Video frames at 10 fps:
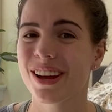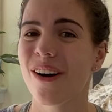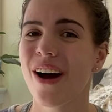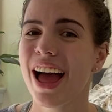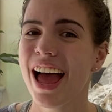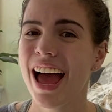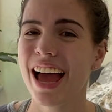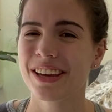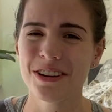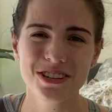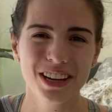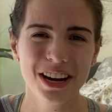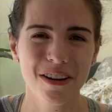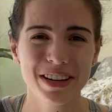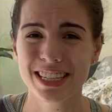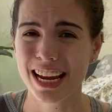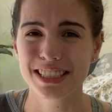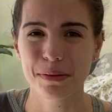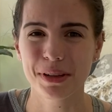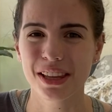So usually it always takes
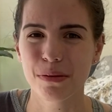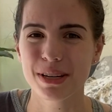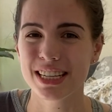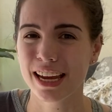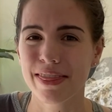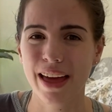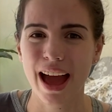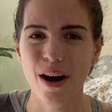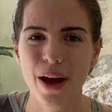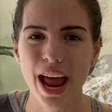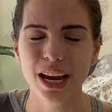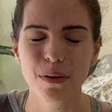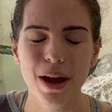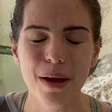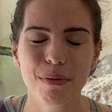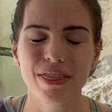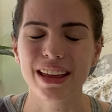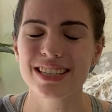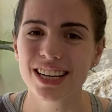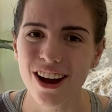them a little bit to get that out anyway, but
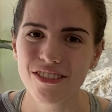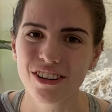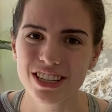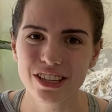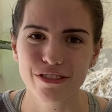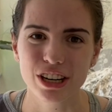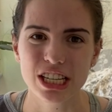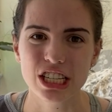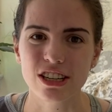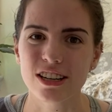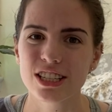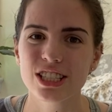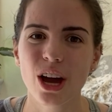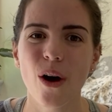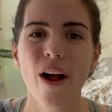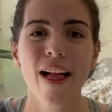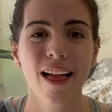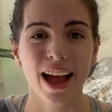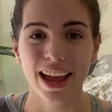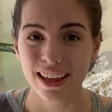they did offer us a free dessert. So
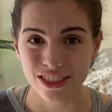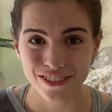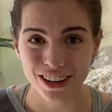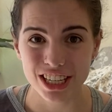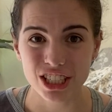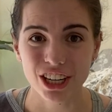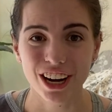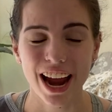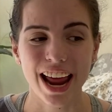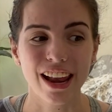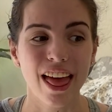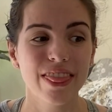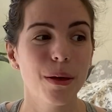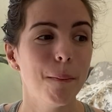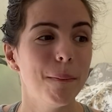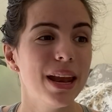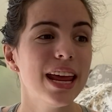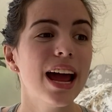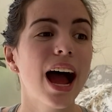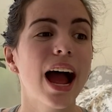I ate the free dessert, and the
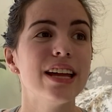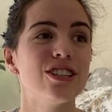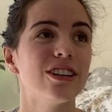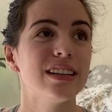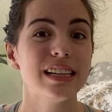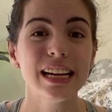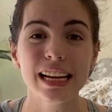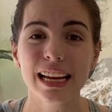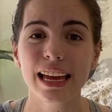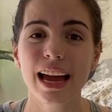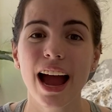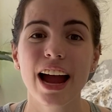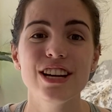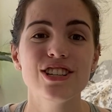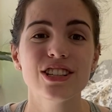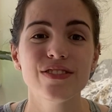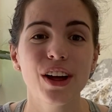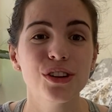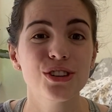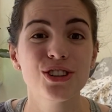minute I started eating it, I just
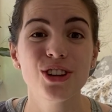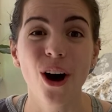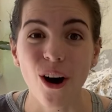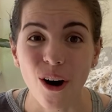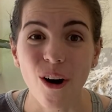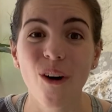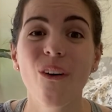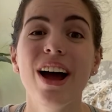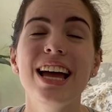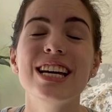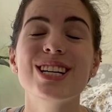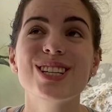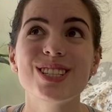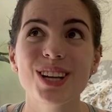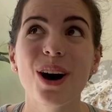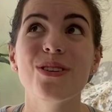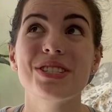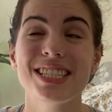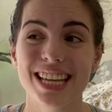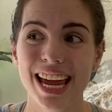felt so
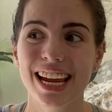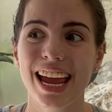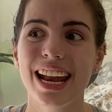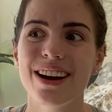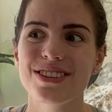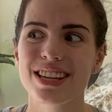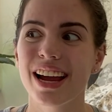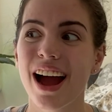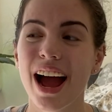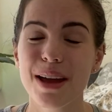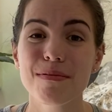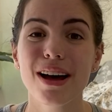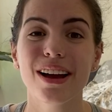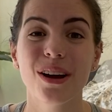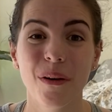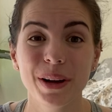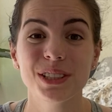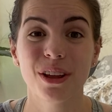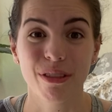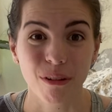sick. And I was like, I'm going
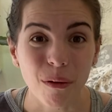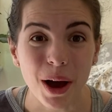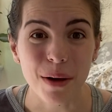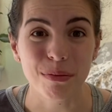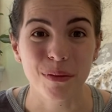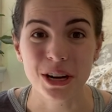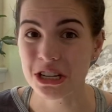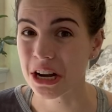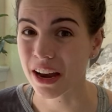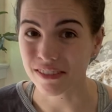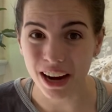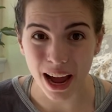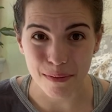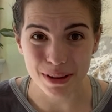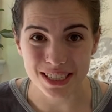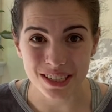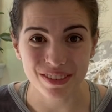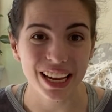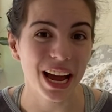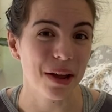to throw up, which never happens to
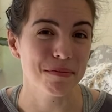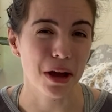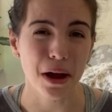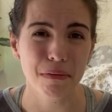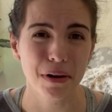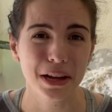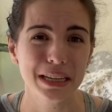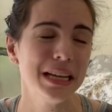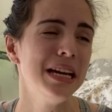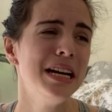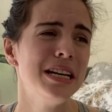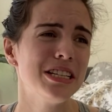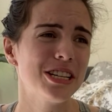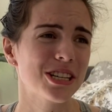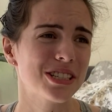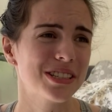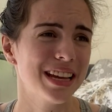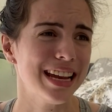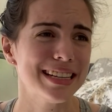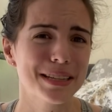me. I'm not one to just
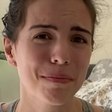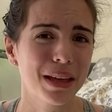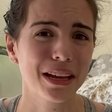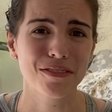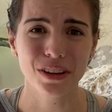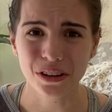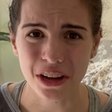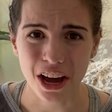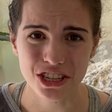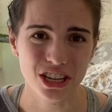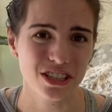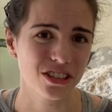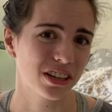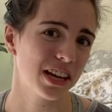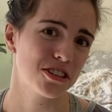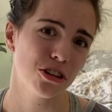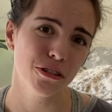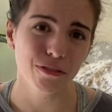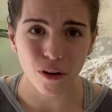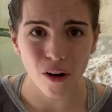eat something and feel nauseous or get
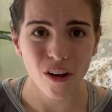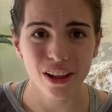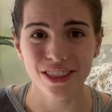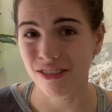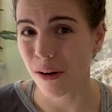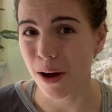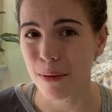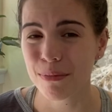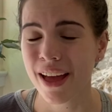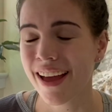too full and throw up.